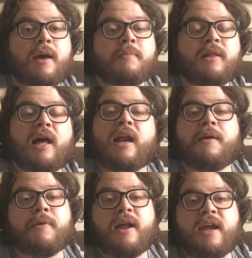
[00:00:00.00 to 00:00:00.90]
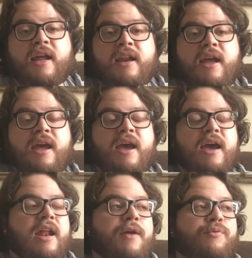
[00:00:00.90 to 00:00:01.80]
I'm glad I read it,
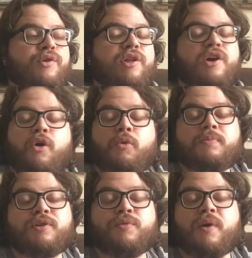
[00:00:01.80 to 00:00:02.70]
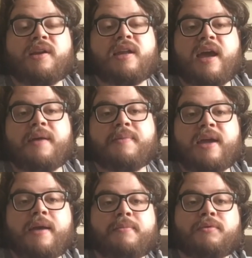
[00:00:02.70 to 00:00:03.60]
and I really hope to one day
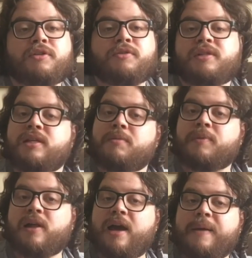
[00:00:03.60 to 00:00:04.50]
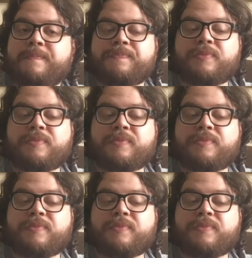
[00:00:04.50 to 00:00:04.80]
be able to see the play.